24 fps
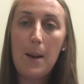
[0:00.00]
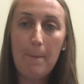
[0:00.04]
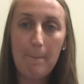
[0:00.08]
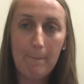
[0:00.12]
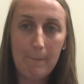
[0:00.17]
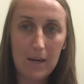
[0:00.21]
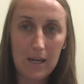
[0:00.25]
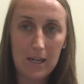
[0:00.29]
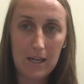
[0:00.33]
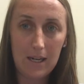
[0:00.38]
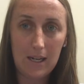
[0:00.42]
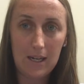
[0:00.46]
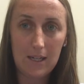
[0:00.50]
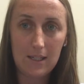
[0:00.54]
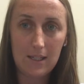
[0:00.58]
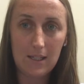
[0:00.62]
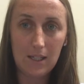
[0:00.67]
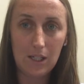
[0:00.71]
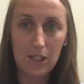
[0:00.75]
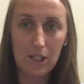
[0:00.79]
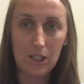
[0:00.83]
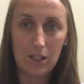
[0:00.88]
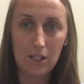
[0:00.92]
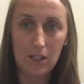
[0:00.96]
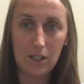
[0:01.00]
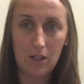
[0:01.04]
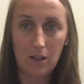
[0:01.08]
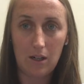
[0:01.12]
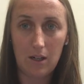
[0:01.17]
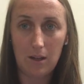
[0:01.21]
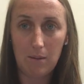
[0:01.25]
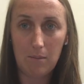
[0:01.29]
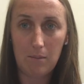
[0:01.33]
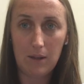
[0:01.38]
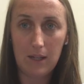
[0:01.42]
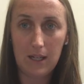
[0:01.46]
but it's a good
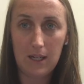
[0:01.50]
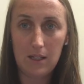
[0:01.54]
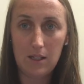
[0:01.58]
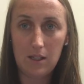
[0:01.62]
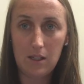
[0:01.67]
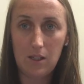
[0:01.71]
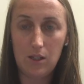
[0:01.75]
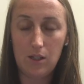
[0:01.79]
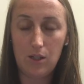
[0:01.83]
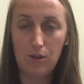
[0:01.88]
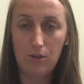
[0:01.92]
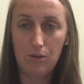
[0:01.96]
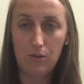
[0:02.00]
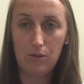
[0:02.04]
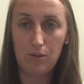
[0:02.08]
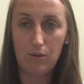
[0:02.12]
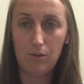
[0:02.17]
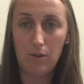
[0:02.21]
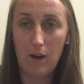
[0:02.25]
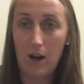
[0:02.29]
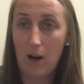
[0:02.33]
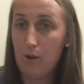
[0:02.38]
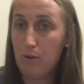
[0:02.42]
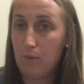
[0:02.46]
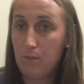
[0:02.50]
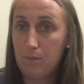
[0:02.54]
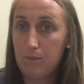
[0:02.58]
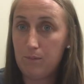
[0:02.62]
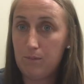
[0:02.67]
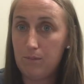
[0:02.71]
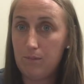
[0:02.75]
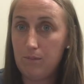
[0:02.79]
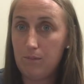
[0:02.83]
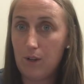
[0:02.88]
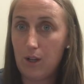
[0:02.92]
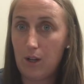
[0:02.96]
starting place to help
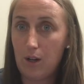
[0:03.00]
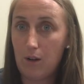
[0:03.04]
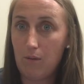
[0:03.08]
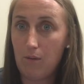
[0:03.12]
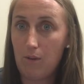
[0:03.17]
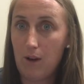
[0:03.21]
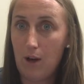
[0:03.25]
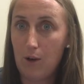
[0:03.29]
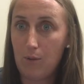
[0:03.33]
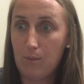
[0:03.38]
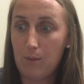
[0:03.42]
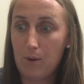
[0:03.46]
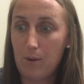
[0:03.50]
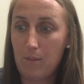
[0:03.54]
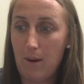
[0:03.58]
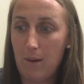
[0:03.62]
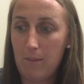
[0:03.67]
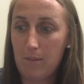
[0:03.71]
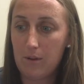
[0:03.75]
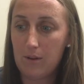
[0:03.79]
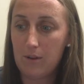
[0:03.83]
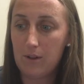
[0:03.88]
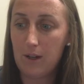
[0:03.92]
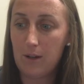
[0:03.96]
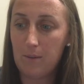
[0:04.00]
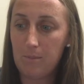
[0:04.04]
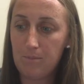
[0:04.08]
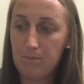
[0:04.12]
your memory.